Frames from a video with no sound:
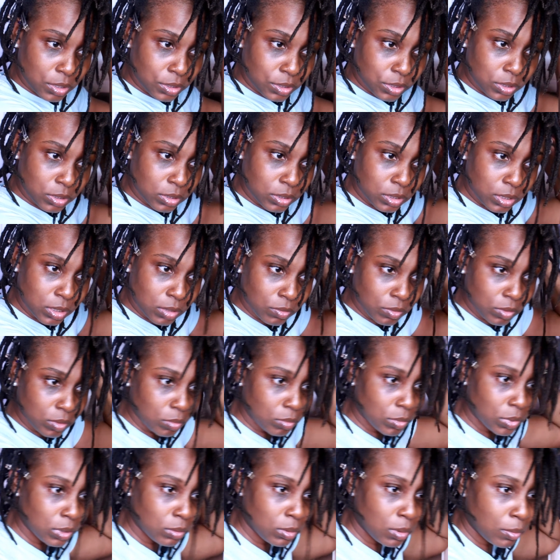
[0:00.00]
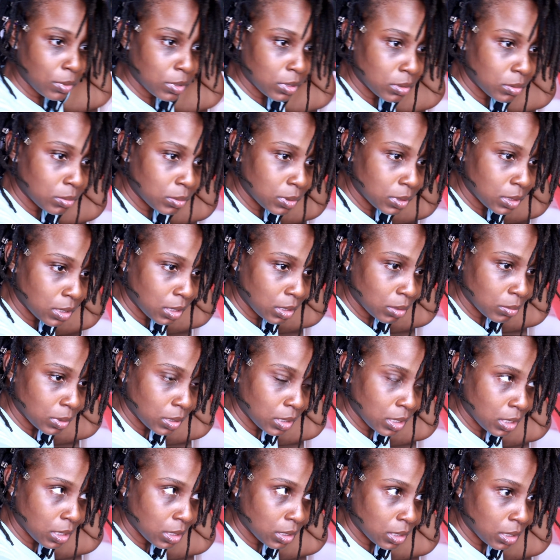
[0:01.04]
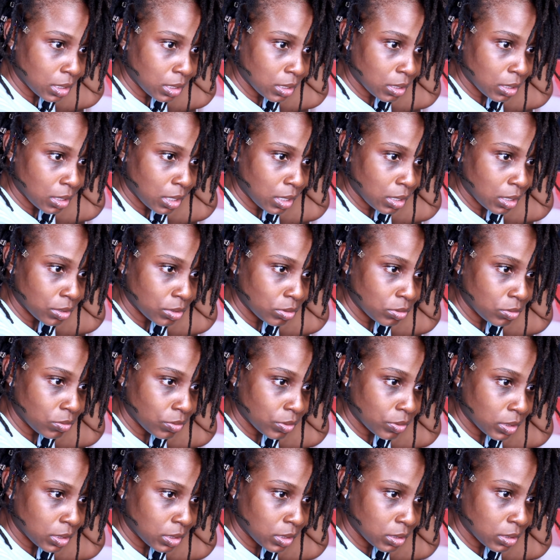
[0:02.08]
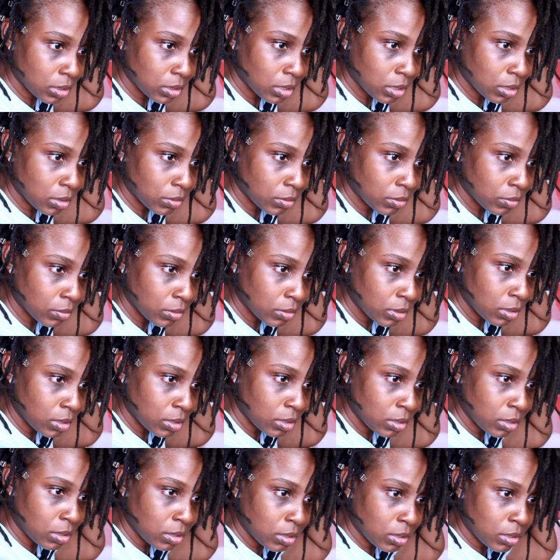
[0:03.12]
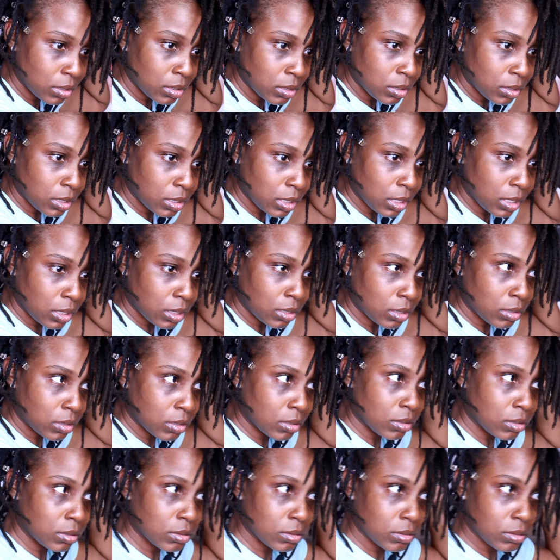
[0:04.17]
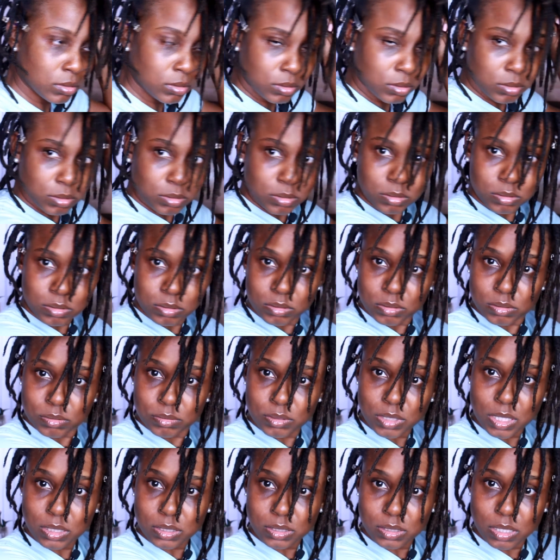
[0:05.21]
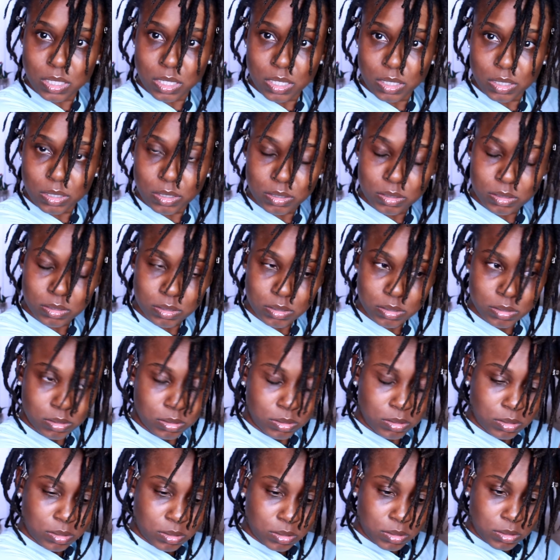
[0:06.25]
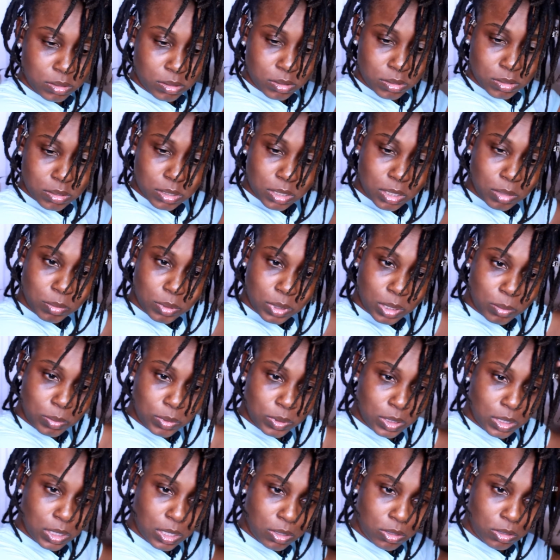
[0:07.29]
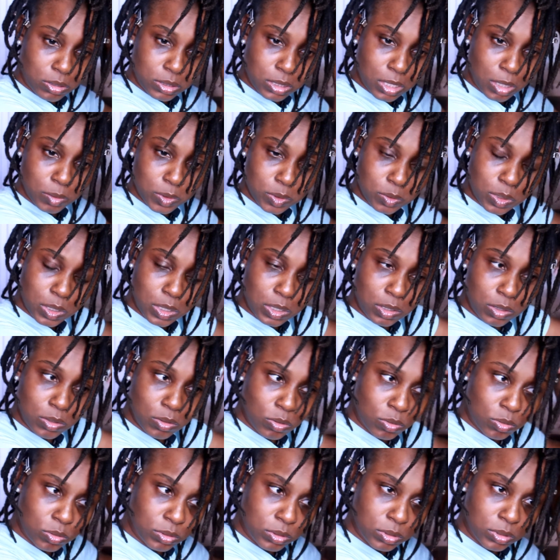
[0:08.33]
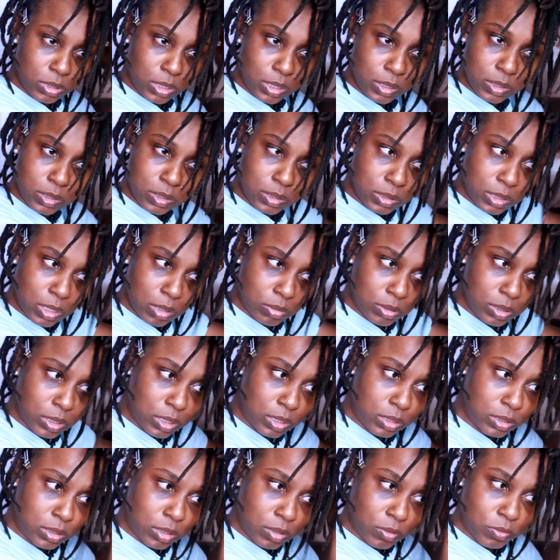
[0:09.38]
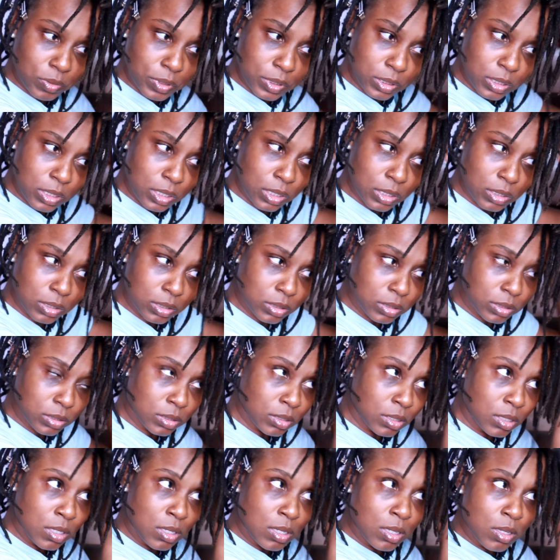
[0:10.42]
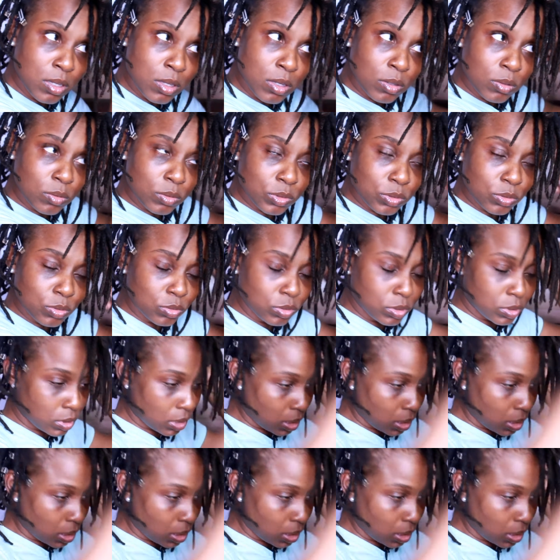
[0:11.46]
I shouldn't even be. My mother be telling me that like how you forget stuff. Like that's sad. I'm, gonna get Alzheimer's when I get older. I need to stop saying stuff like that because when you